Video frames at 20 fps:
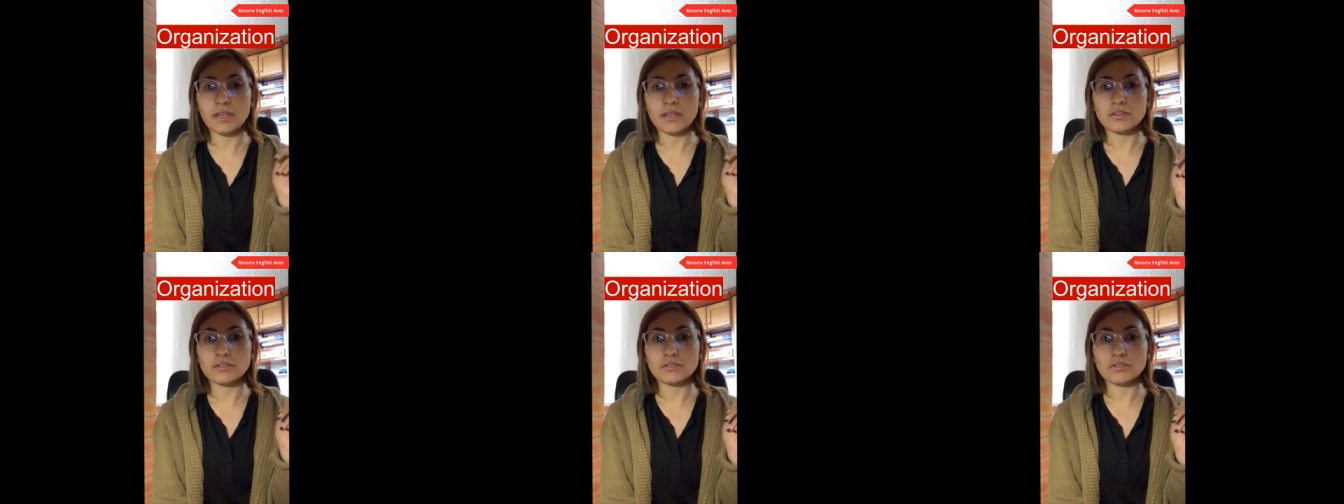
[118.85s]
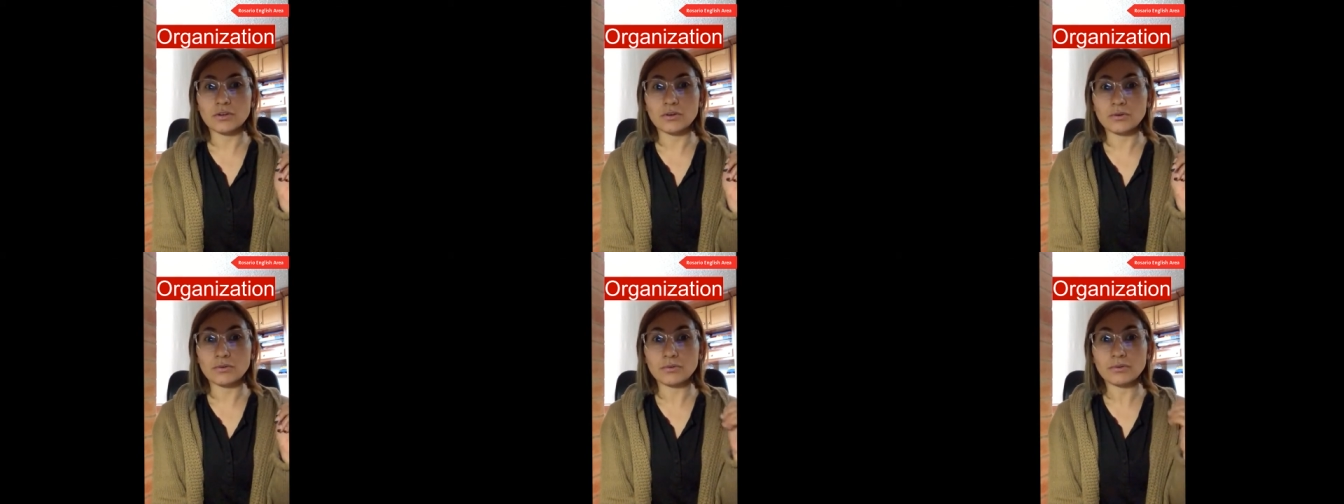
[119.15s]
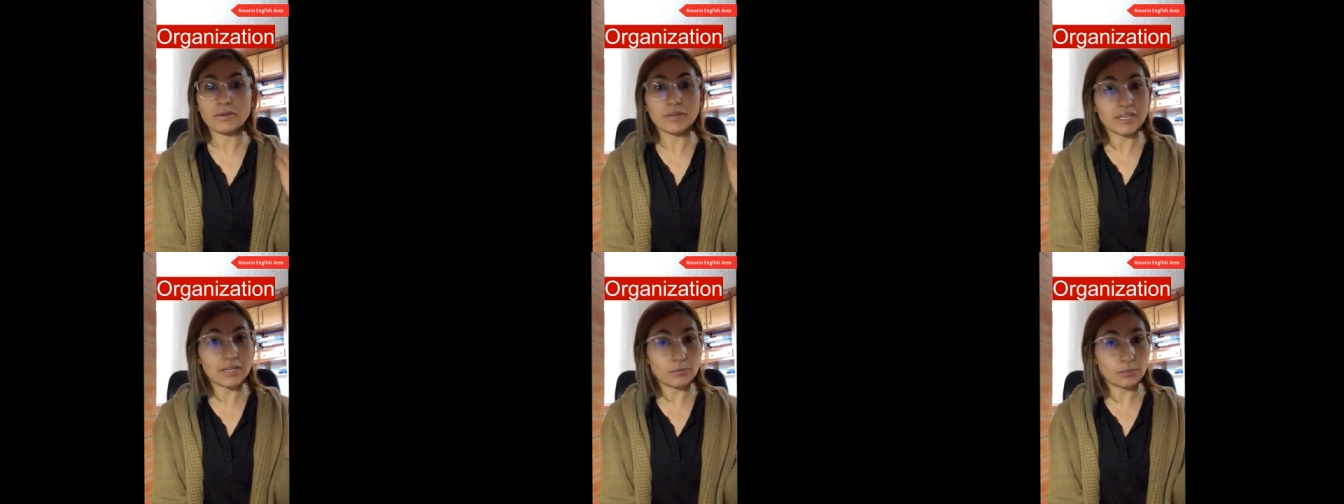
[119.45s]
So
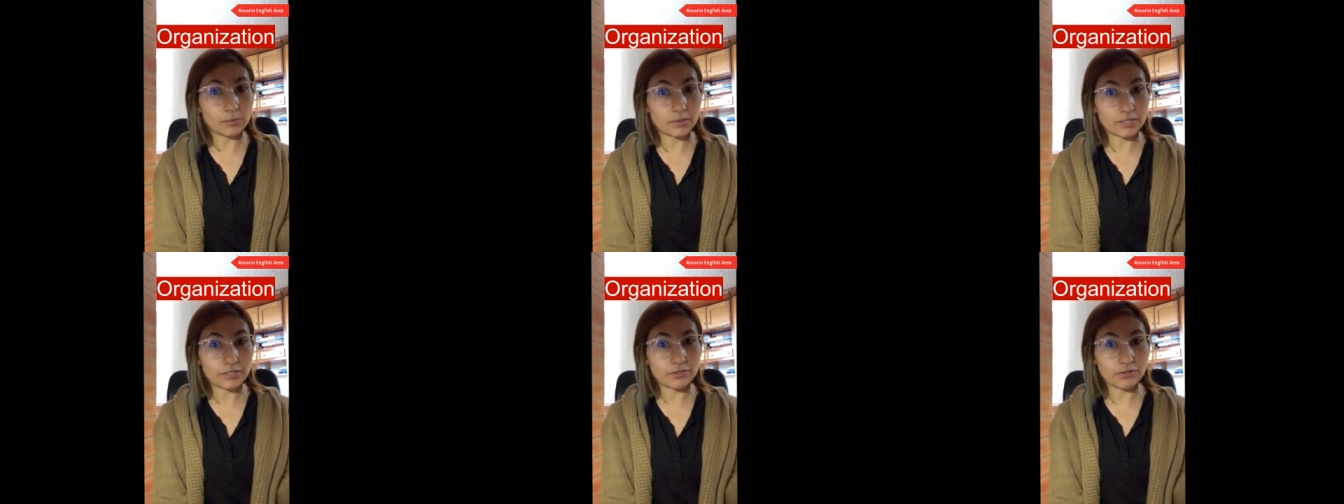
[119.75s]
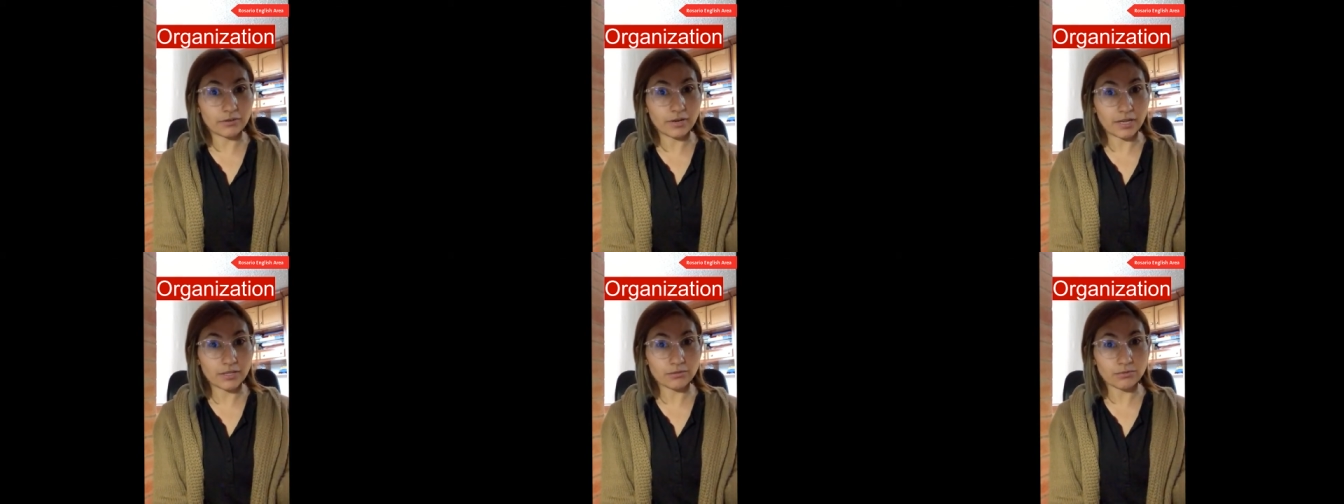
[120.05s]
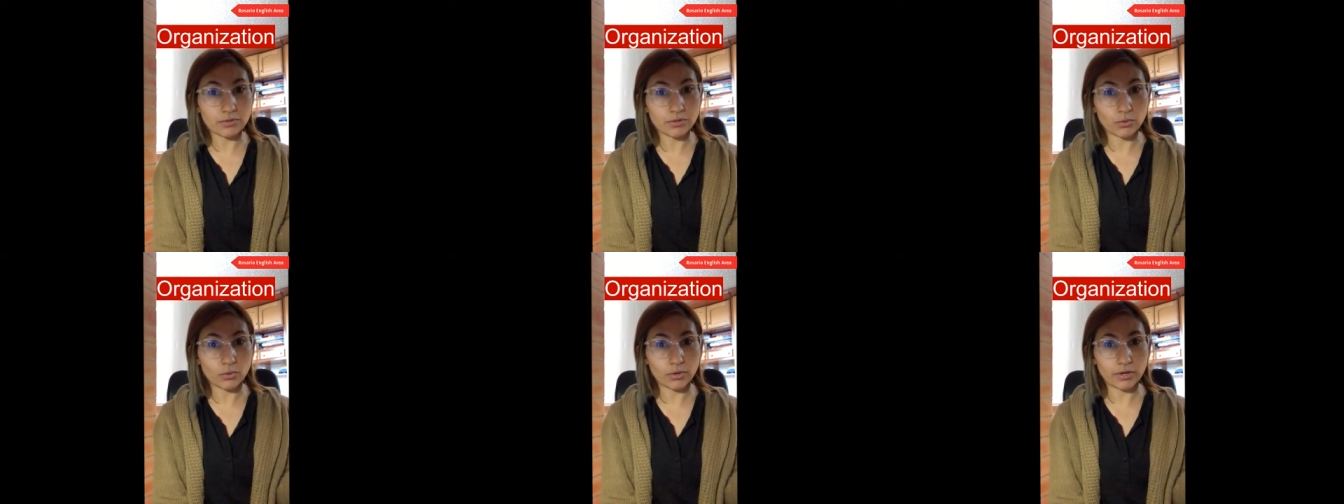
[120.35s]
was your
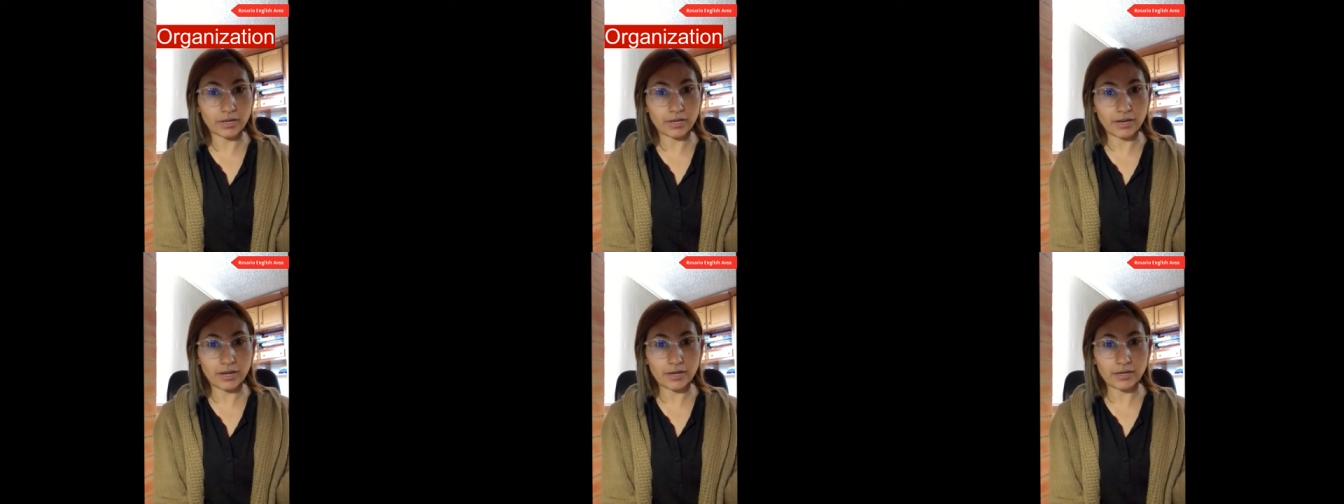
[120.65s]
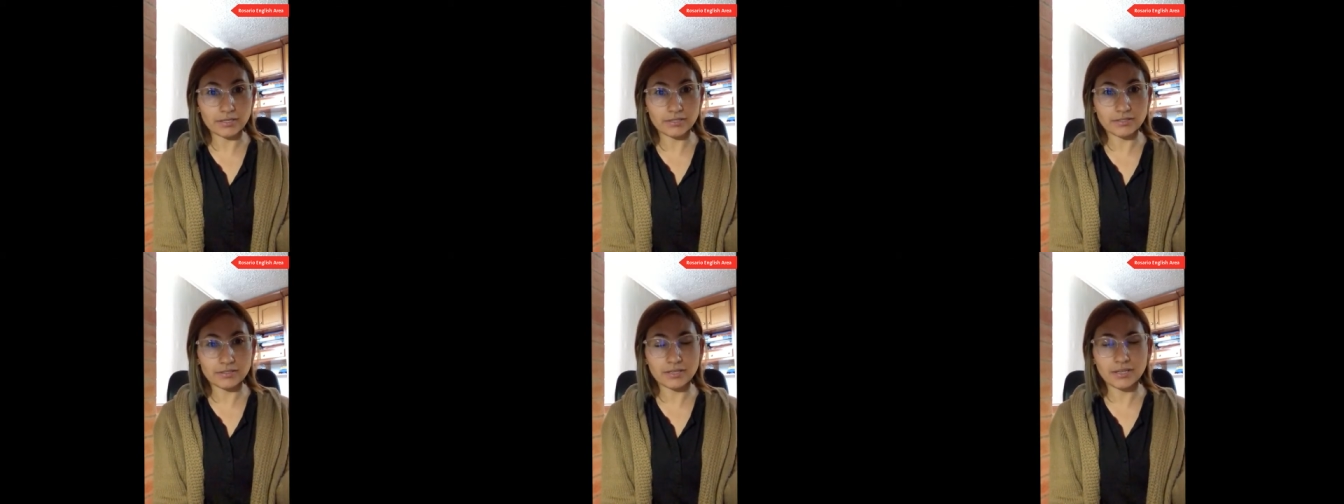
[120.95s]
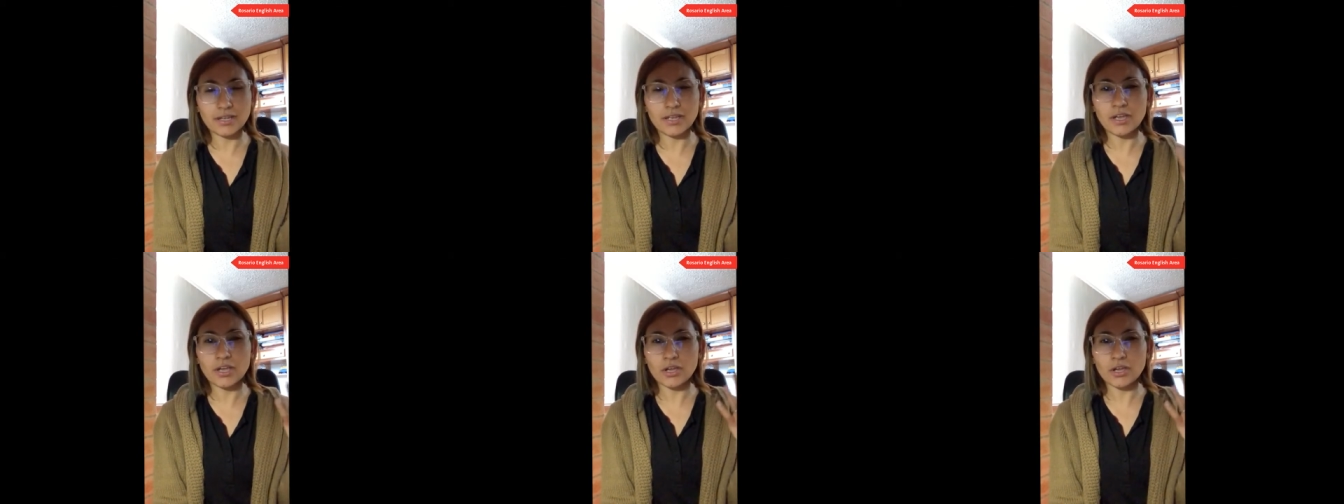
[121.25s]
answer organized?